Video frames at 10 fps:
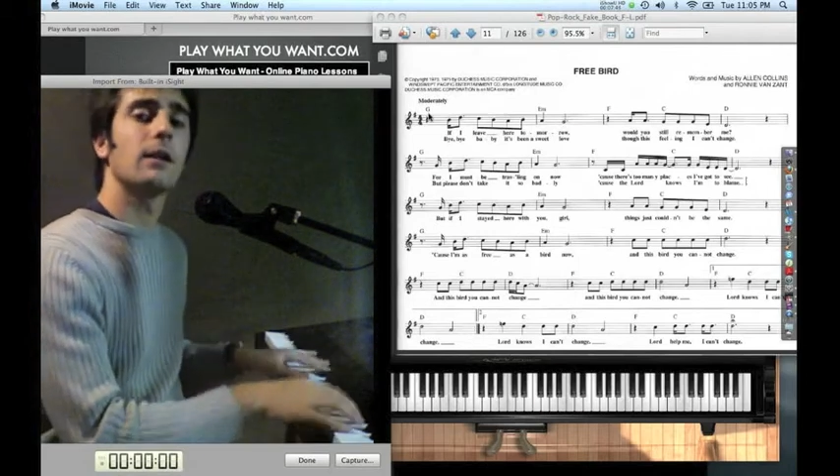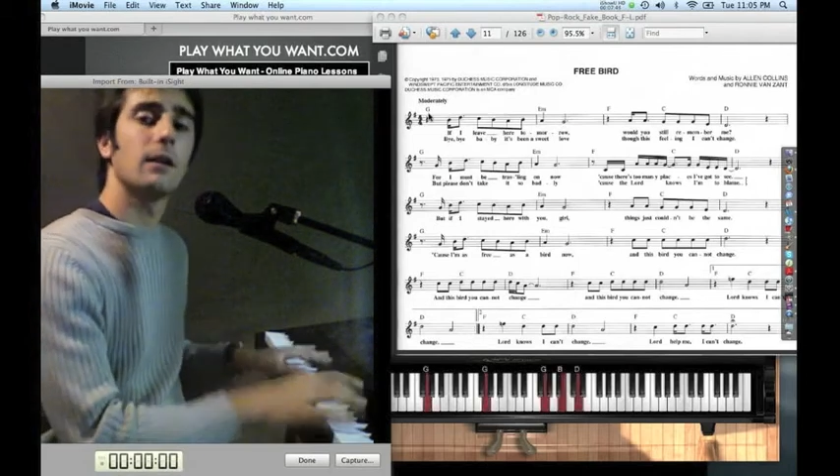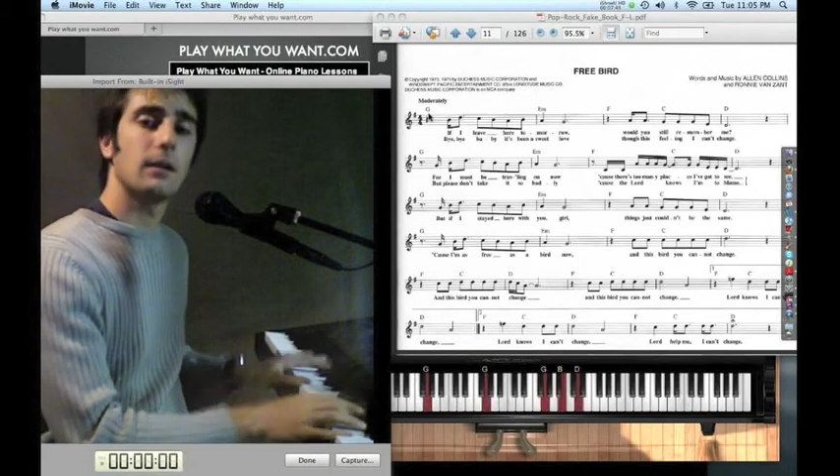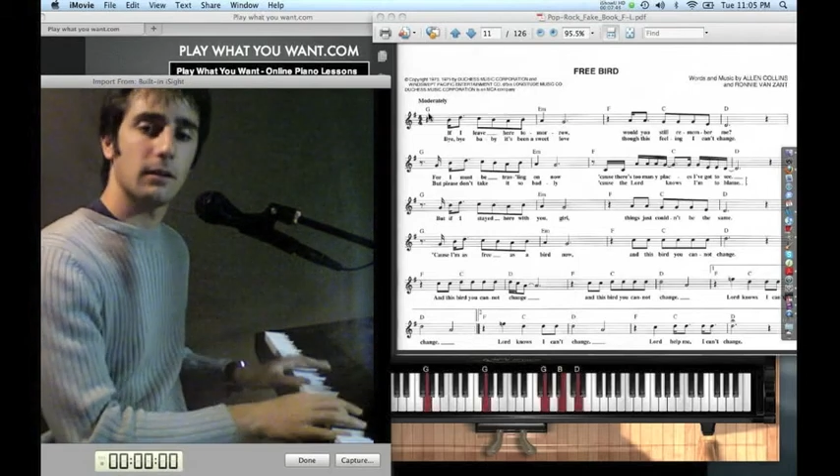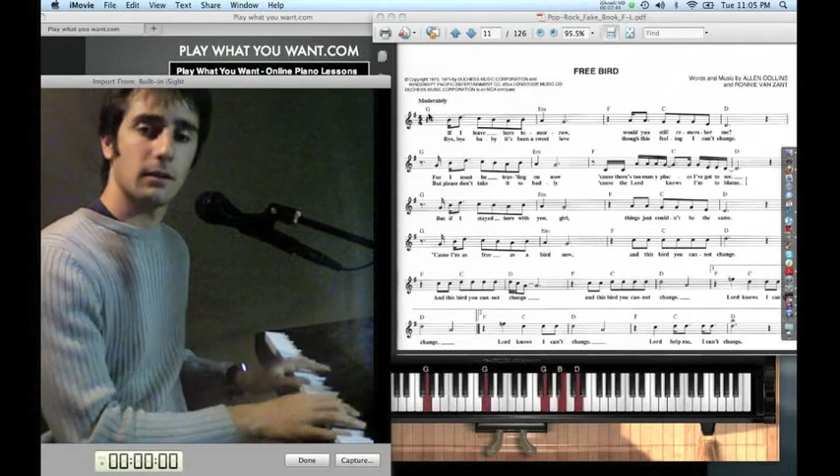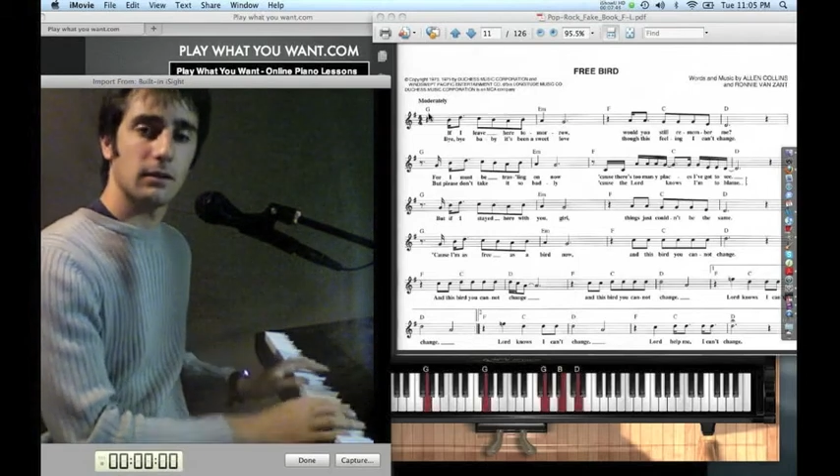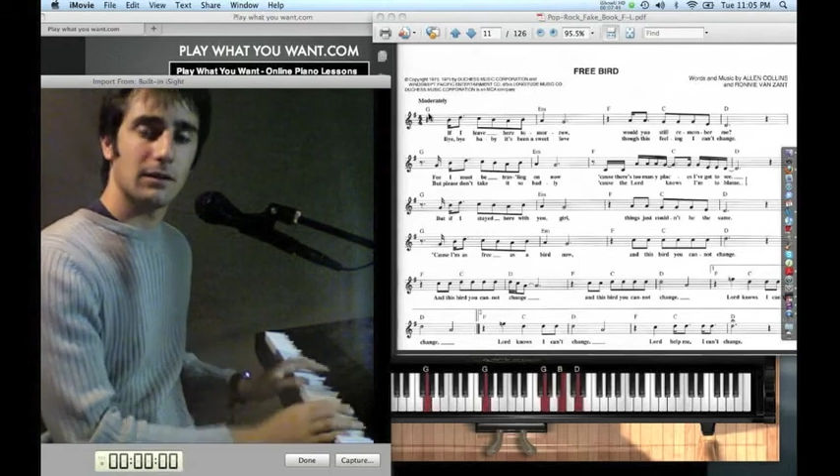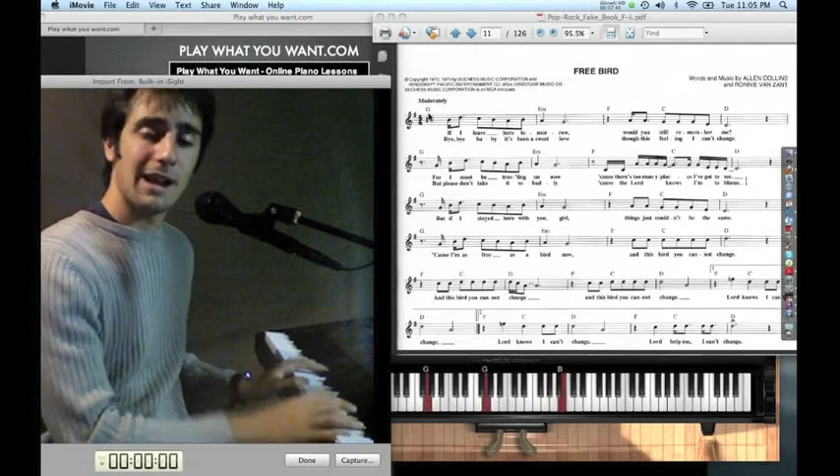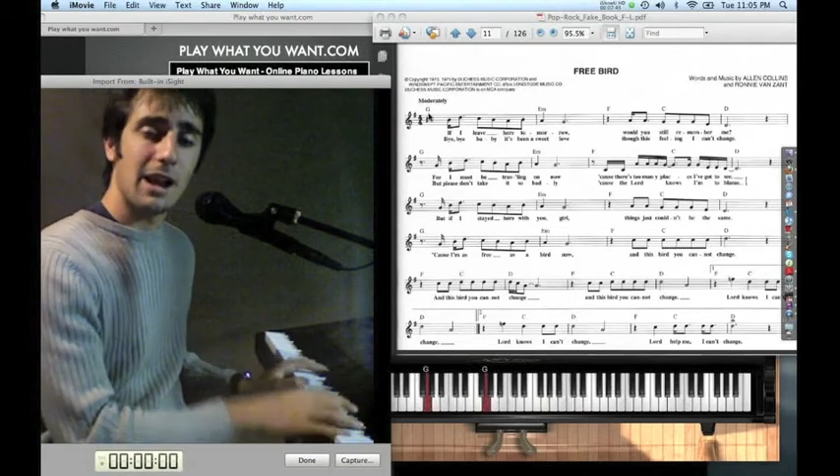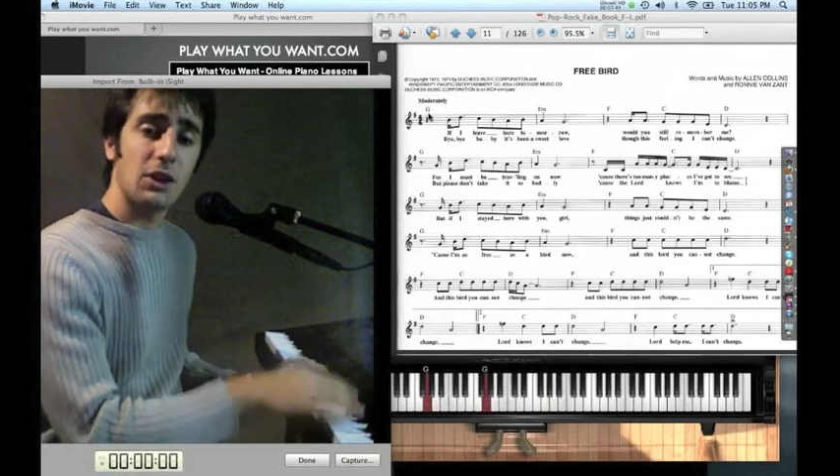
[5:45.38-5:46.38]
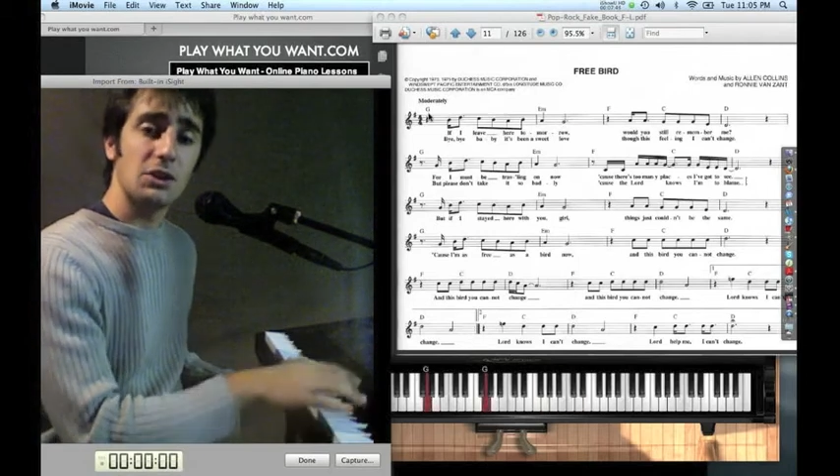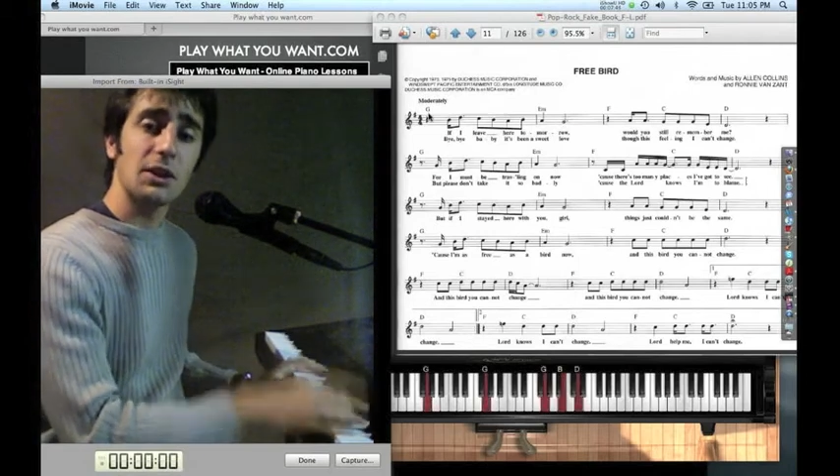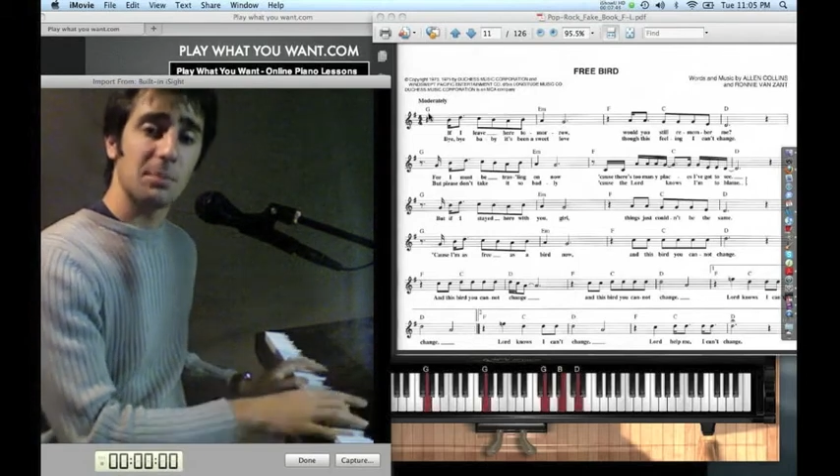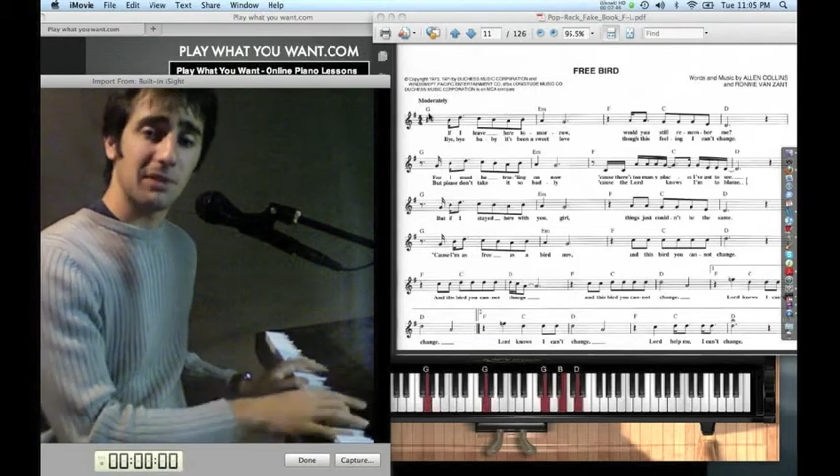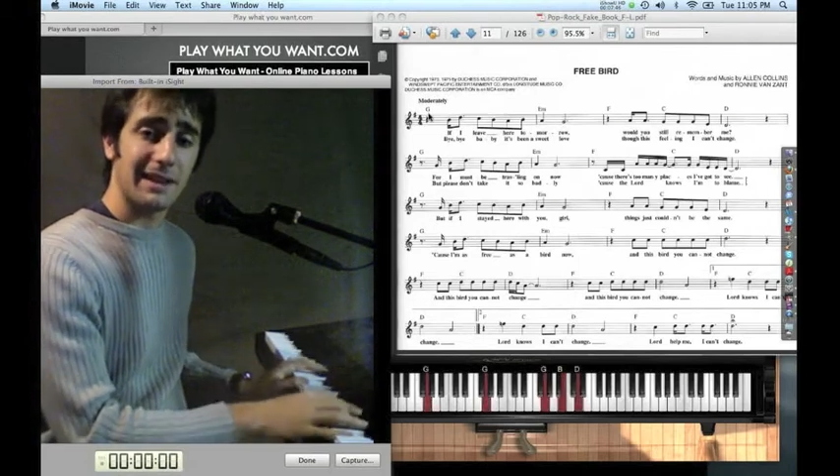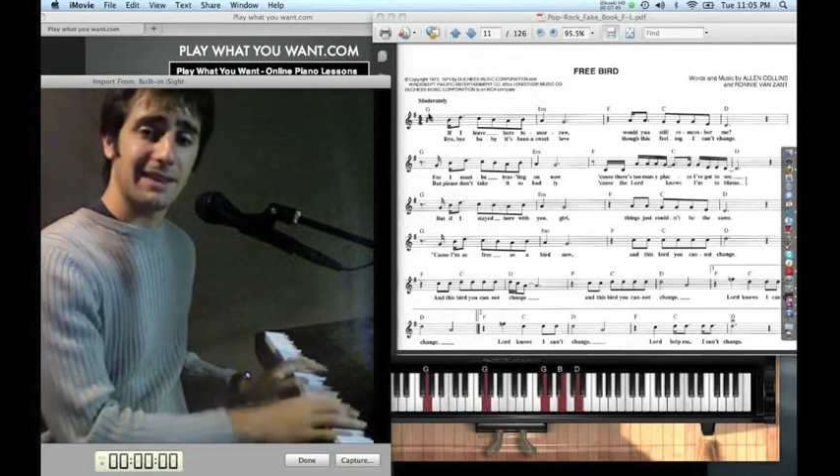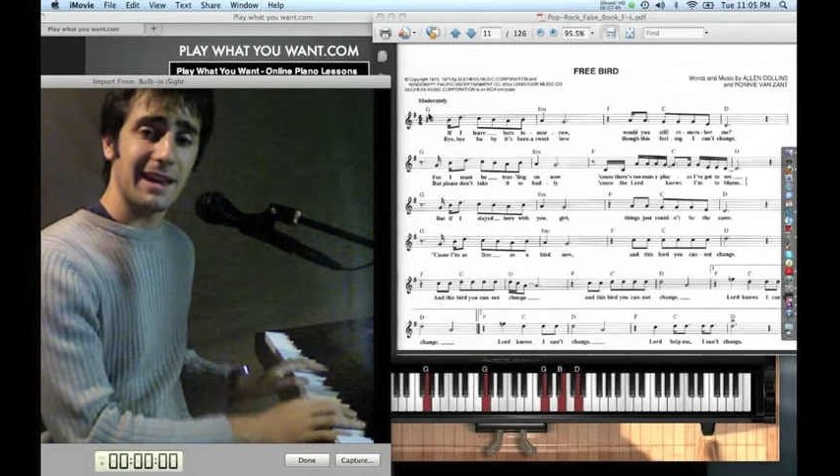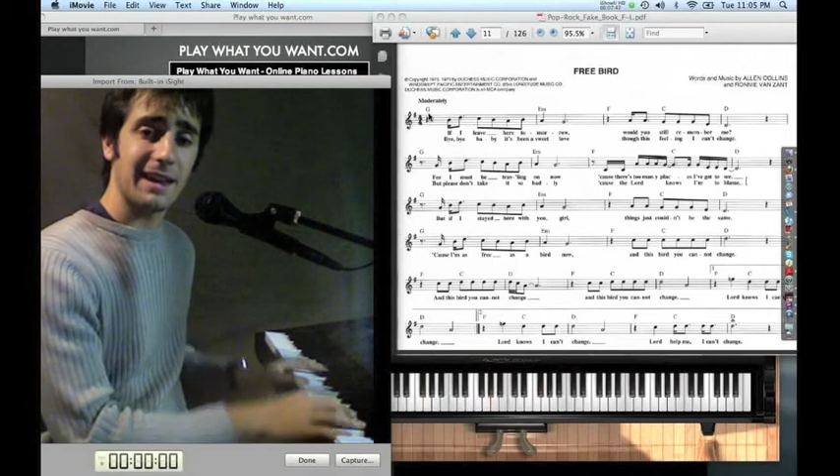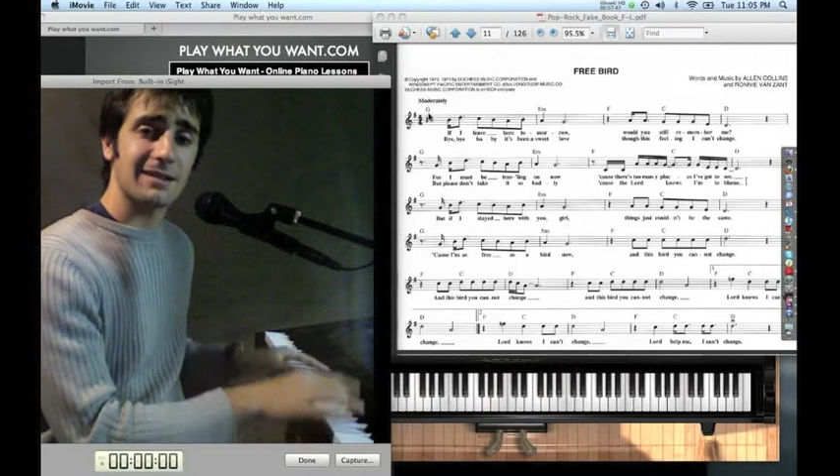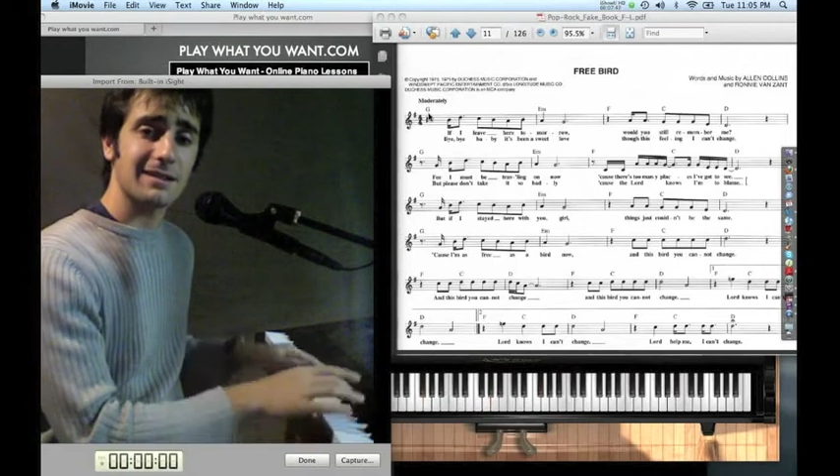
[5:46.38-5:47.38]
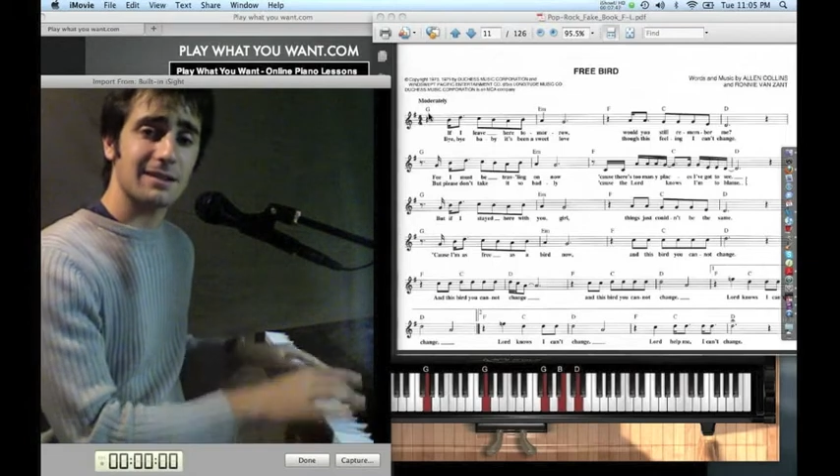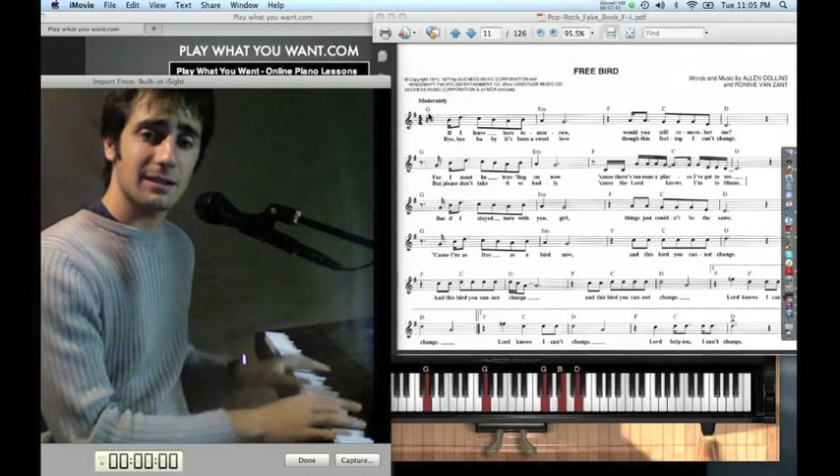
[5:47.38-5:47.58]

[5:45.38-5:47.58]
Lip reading: you can play this